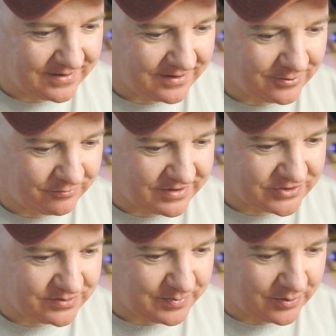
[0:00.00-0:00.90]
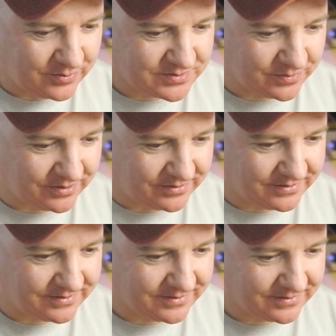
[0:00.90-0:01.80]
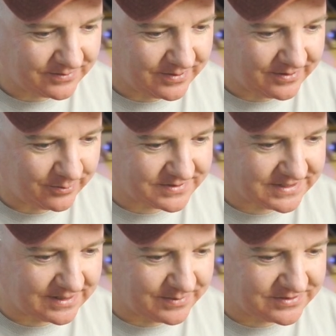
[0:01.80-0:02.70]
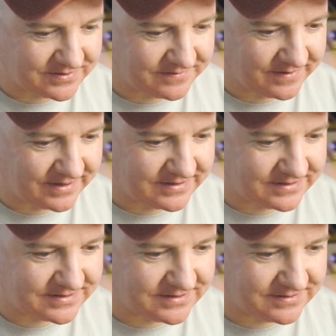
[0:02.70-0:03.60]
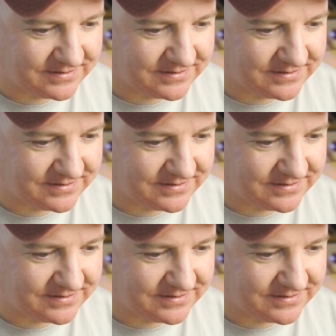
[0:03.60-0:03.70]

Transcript: I know Richard posed one. Where was it? Let me just find it.